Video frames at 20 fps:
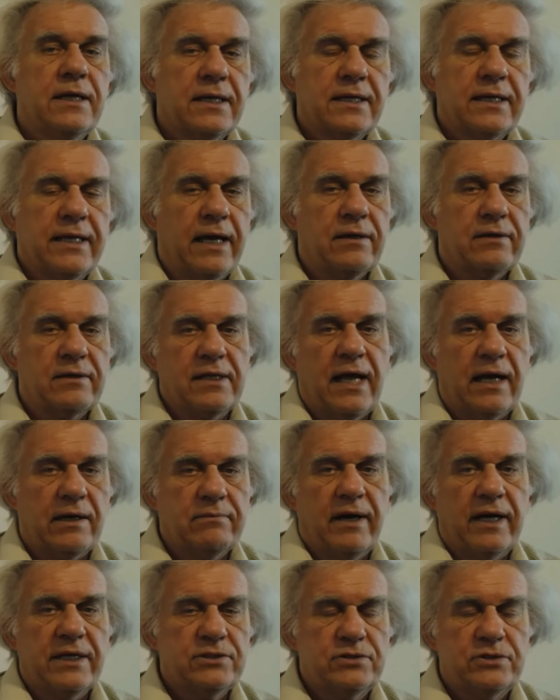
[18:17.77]

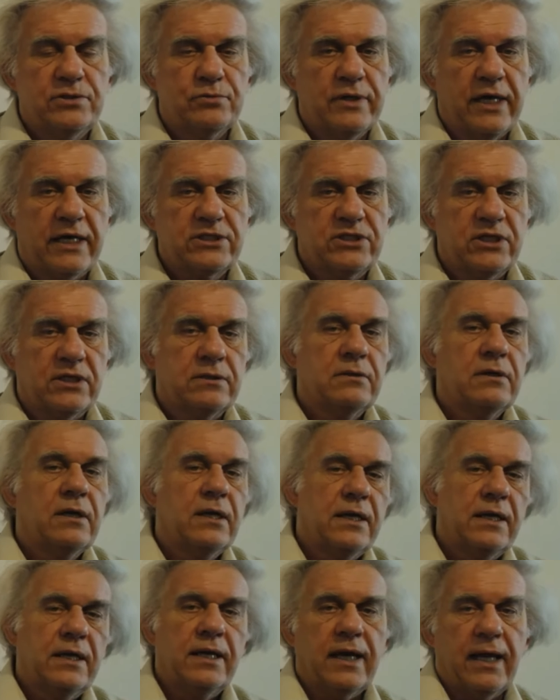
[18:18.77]
counterclockwise direction
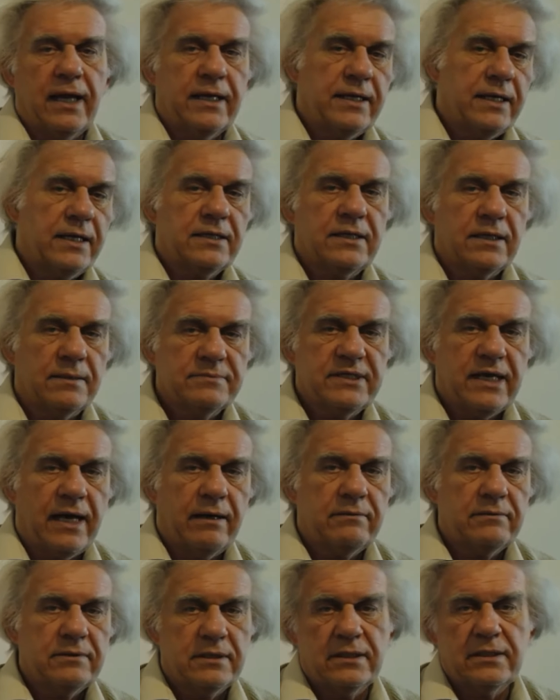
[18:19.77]
and then comes
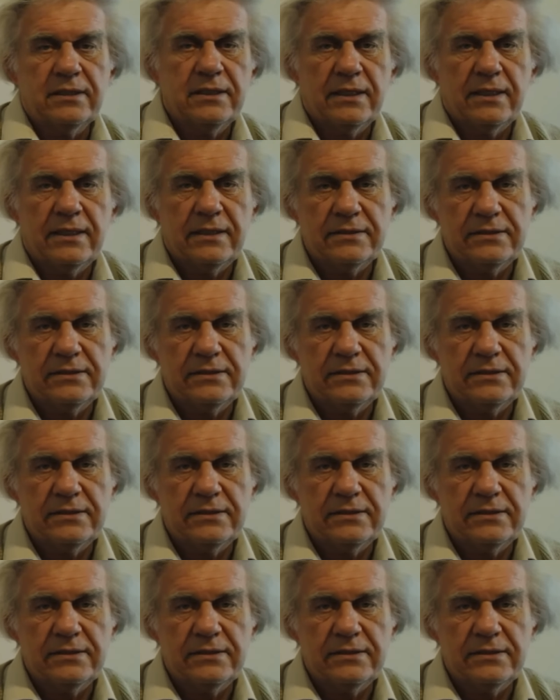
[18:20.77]
out uh,